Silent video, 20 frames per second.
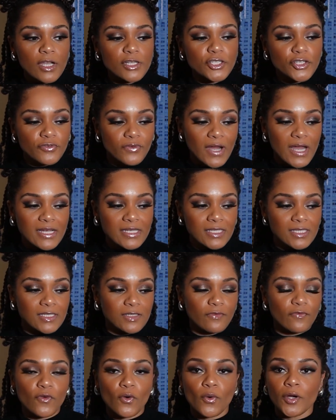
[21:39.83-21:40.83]

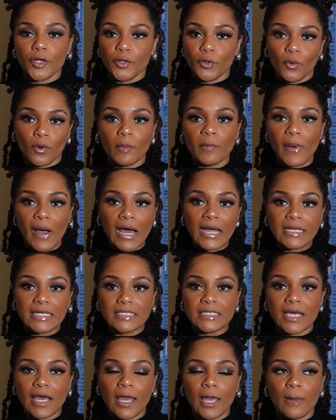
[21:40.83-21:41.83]
dress for your body
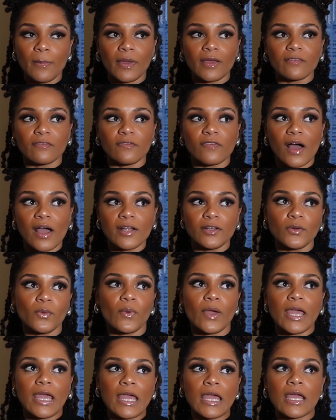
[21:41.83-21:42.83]
type and find a
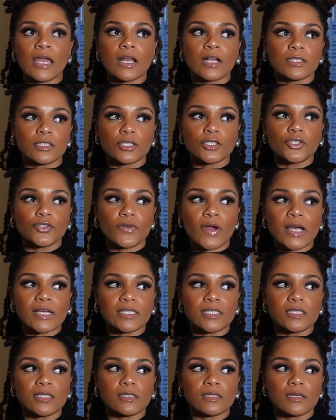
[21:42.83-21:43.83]
way to
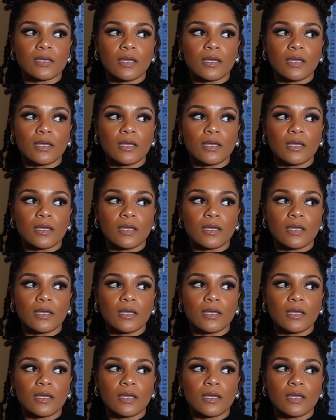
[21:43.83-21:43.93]
dress